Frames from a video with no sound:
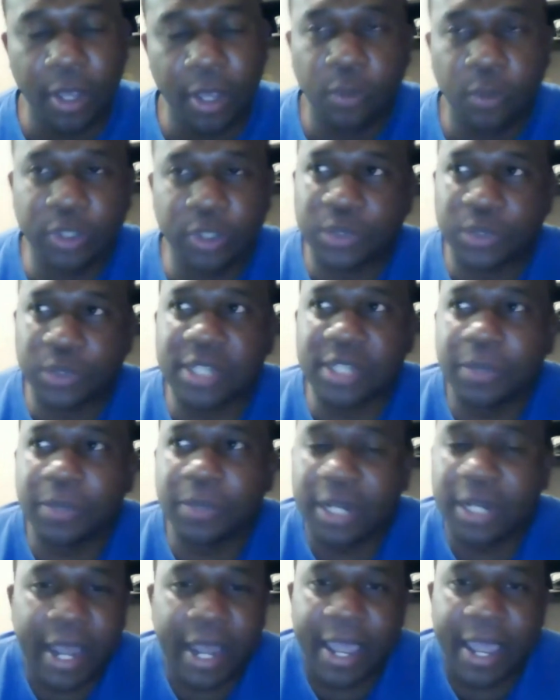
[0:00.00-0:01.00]
which was something
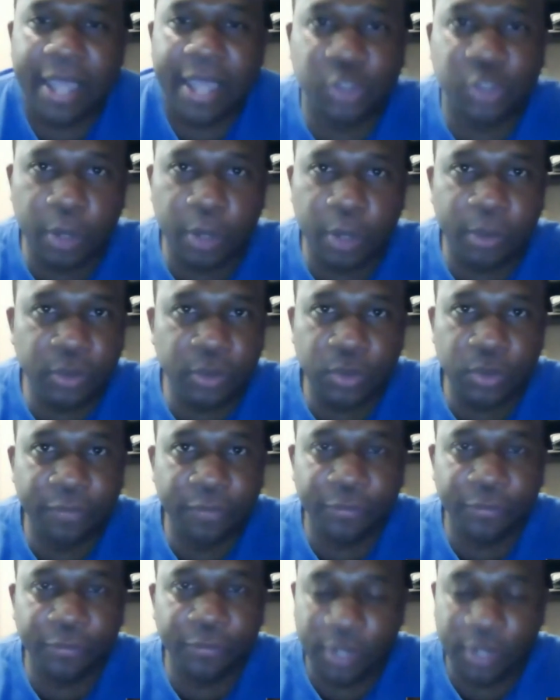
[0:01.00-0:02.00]
that I had trouble doing
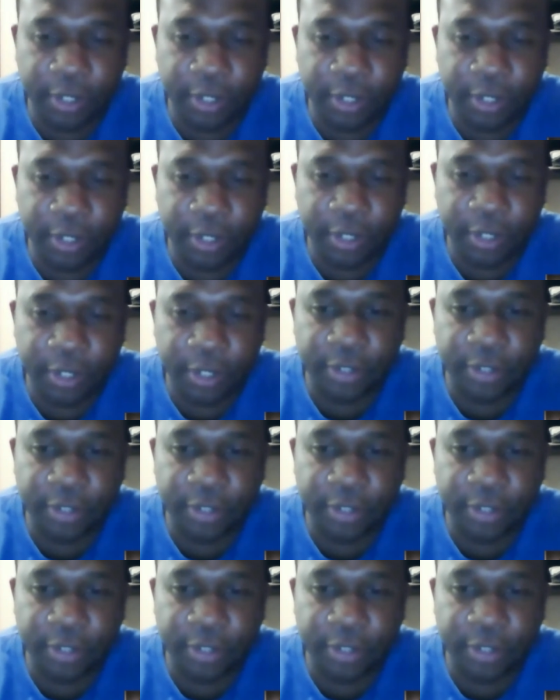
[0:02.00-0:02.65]
for years.